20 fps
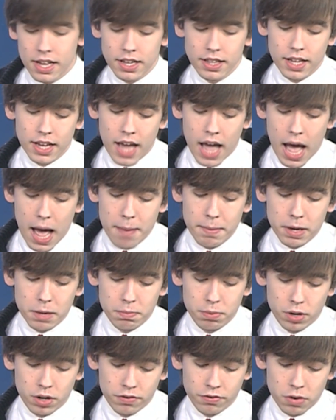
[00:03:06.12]
on the comic
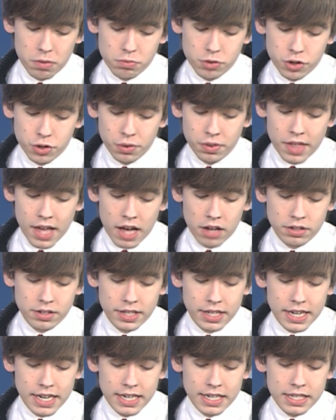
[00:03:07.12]
book from
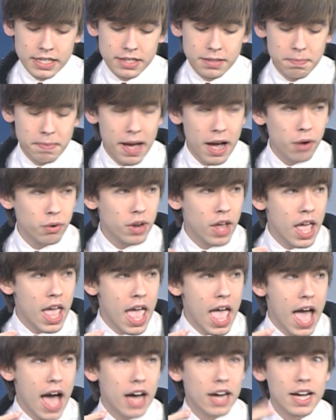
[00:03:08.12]
2000, and it's about
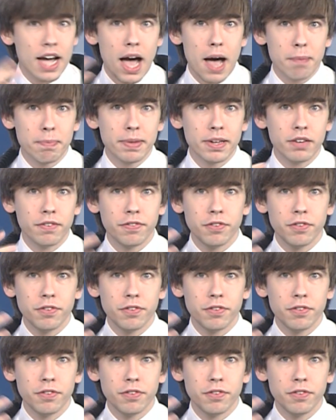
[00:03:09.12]
a cop in a